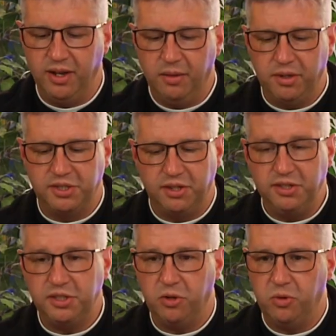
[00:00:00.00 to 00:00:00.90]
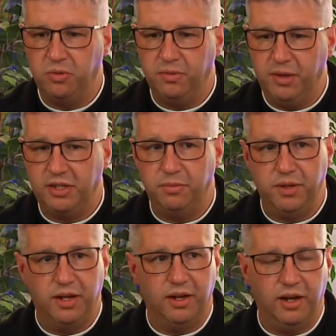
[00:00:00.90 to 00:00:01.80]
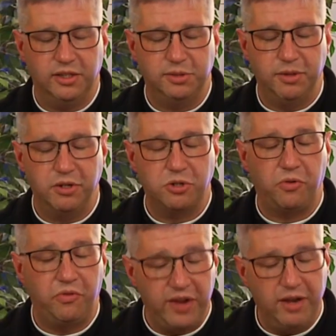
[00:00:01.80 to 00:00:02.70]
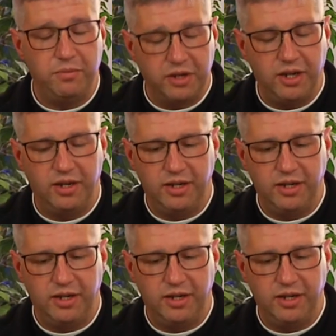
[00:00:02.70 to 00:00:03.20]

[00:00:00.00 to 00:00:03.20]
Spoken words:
But it's also meant to be a spiritual family.